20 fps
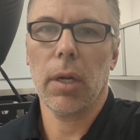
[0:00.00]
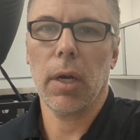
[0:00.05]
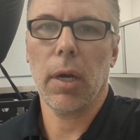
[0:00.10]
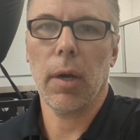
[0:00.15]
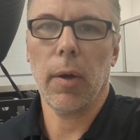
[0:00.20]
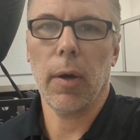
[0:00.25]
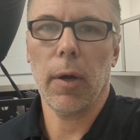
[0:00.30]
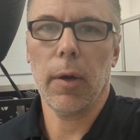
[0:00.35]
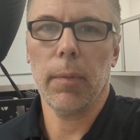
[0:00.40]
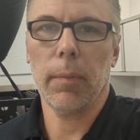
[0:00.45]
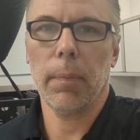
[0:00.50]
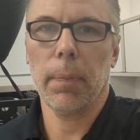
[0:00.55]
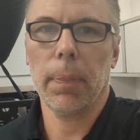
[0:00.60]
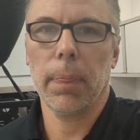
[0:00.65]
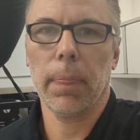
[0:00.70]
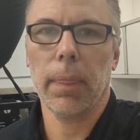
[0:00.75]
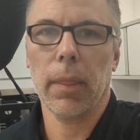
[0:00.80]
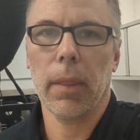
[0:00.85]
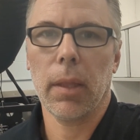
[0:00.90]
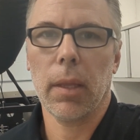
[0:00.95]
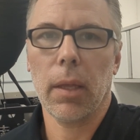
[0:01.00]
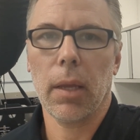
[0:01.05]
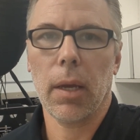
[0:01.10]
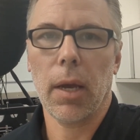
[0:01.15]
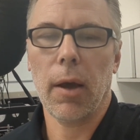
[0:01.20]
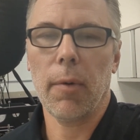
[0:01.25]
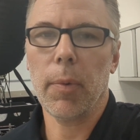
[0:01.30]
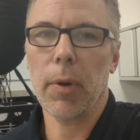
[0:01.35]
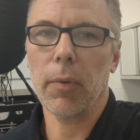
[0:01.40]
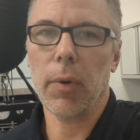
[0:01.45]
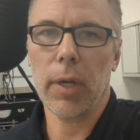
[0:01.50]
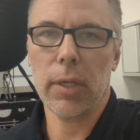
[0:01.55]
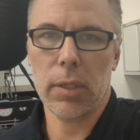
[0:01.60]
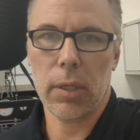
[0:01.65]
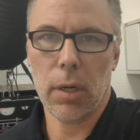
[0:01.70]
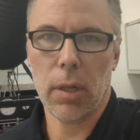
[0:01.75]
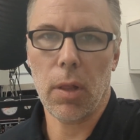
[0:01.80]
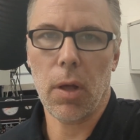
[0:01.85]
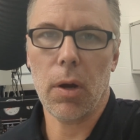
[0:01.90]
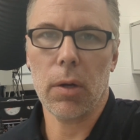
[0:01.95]
I've been
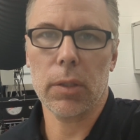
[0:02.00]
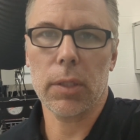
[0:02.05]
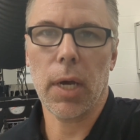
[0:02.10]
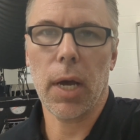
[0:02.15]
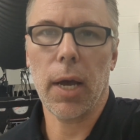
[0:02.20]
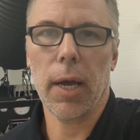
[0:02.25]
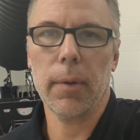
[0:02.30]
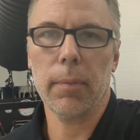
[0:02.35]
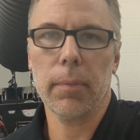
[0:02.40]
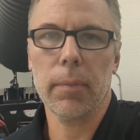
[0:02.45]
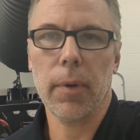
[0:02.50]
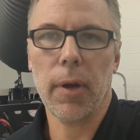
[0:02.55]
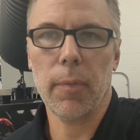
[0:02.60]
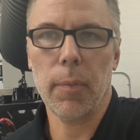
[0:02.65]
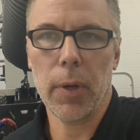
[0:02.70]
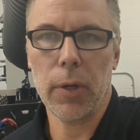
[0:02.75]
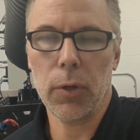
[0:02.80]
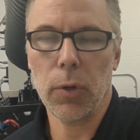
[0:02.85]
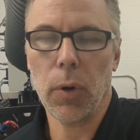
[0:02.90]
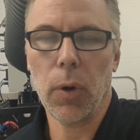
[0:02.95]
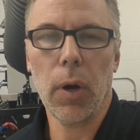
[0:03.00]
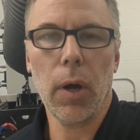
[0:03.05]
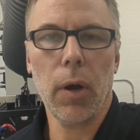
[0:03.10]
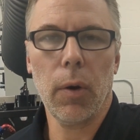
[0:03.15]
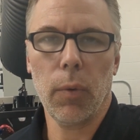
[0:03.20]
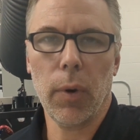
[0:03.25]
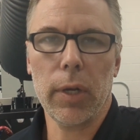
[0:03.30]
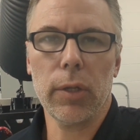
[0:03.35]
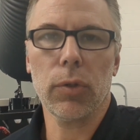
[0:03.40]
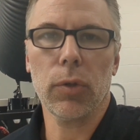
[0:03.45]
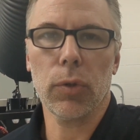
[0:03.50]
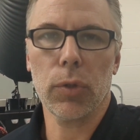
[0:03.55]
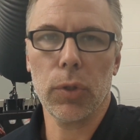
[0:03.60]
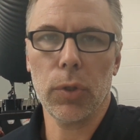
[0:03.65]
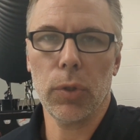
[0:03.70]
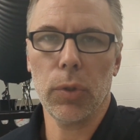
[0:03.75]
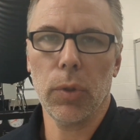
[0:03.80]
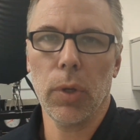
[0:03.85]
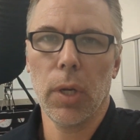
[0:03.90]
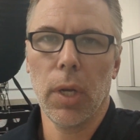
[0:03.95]
racing a long time. I've been to a race or
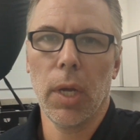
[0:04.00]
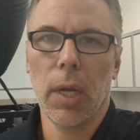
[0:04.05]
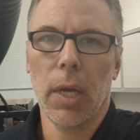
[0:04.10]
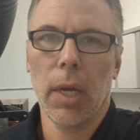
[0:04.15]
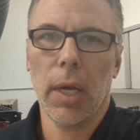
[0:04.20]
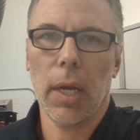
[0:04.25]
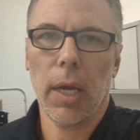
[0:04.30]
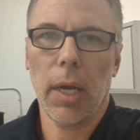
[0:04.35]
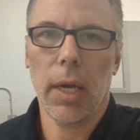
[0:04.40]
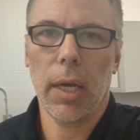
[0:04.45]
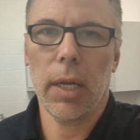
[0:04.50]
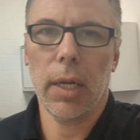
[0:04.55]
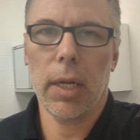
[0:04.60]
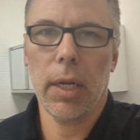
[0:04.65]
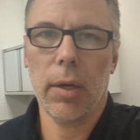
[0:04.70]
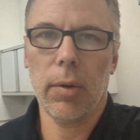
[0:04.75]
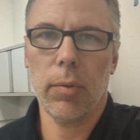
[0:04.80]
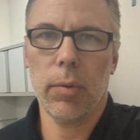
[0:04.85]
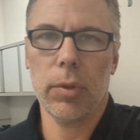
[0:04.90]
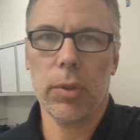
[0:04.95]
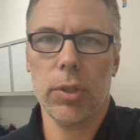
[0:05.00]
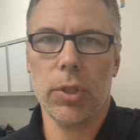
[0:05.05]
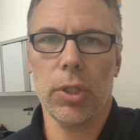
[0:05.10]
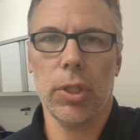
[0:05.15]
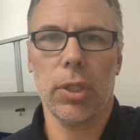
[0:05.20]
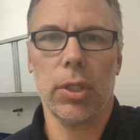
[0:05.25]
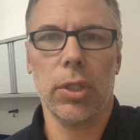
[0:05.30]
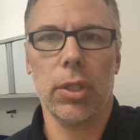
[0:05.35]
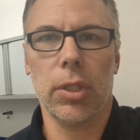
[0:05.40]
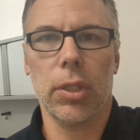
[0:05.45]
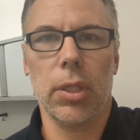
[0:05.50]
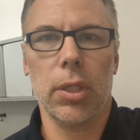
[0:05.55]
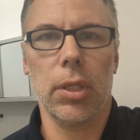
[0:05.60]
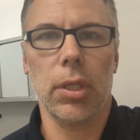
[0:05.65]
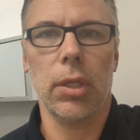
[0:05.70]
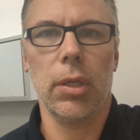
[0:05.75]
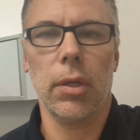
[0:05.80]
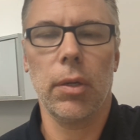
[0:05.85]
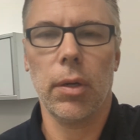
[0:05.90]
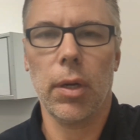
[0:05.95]
2, and it was
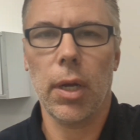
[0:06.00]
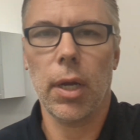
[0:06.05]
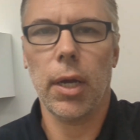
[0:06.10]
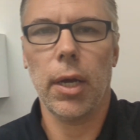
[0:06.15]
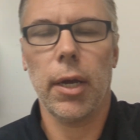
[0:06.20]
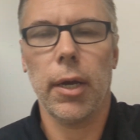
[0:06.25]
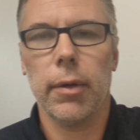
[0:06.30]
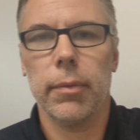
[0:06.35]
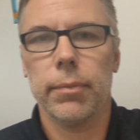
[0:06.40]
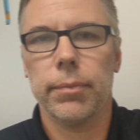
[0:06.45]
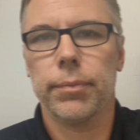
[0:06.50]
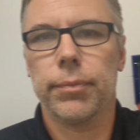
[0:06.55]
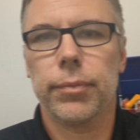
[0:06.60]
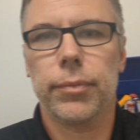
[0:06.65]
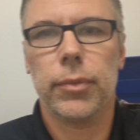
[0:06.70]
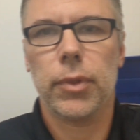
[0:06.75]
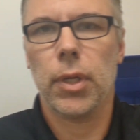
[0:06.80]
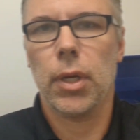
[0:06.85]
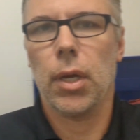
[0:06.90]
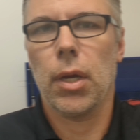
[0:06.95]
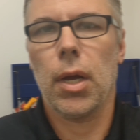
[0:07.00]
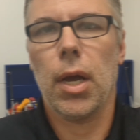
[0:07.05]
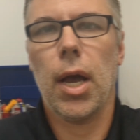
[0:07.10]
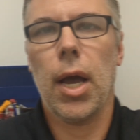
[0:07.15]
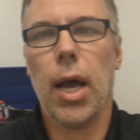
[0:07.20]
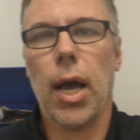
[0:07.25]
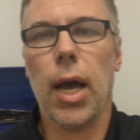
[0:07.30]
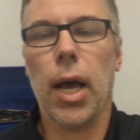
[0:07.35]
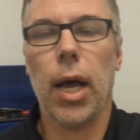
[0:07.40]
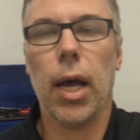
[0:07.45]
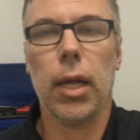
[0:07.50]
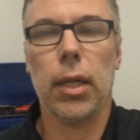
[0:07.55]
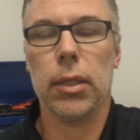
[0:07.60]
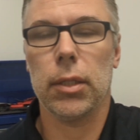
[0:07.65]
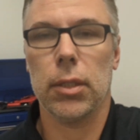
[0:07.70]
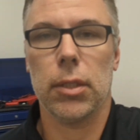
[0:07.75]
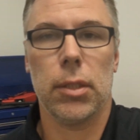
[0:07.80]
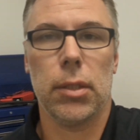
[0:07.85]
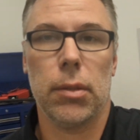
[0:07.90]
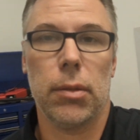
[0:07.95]
just,
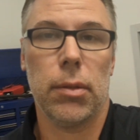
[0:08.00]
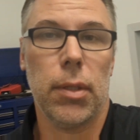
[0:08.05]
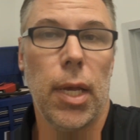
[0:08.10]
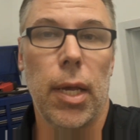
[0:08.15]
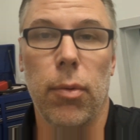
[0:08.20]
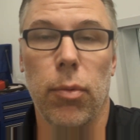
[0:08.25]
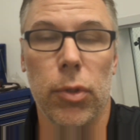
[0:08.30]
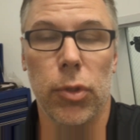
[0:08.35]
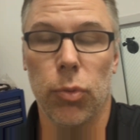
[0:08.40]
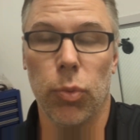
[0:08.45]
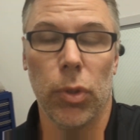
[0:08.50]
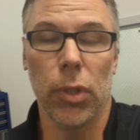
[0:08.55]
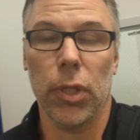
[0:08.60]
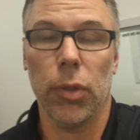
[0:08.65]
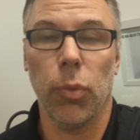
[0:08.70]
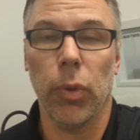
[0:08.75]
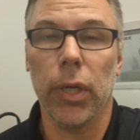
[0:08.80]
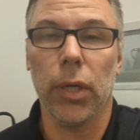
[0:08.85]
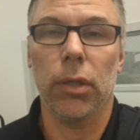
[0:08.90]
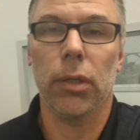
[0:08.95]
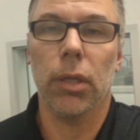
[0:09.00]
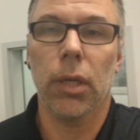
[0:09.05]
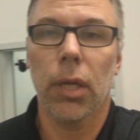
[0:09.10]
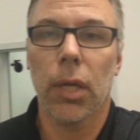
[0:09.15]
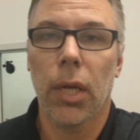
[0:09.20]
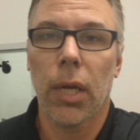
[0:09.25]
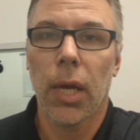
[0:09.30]
it was really weird.